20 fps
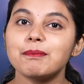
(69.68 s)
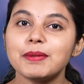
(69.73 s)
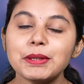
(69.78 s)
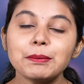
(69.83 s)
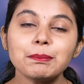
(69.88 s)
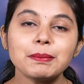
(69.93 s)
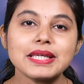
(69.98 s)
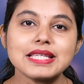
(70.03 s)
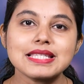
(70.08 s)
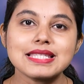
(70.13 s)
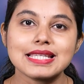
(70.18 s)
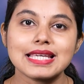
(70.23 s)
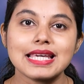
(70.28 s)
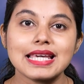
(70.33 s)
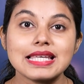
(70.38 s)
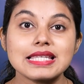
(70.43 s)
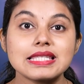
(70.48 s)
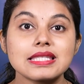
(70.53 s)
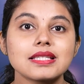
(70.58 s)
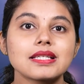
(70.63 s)

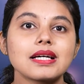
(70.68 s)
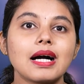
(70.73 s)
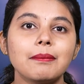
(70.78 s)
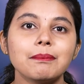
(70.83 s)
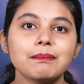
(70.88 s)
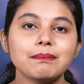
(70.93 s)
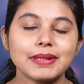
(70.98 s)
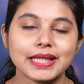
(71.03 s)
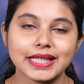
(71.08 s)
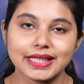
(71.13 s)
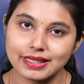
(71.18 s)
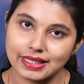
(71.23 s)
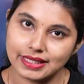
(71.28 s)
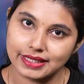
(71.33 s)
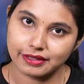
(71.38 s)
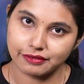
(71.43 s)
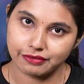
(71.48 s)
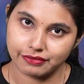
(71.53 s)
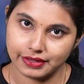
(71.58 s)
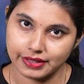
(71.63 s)
PPC is completely
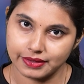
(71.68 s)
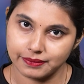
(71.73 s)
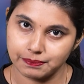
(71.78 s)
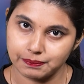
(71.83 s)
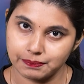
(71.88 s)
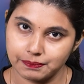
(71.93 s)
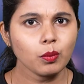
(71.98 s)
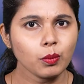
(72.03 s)
different.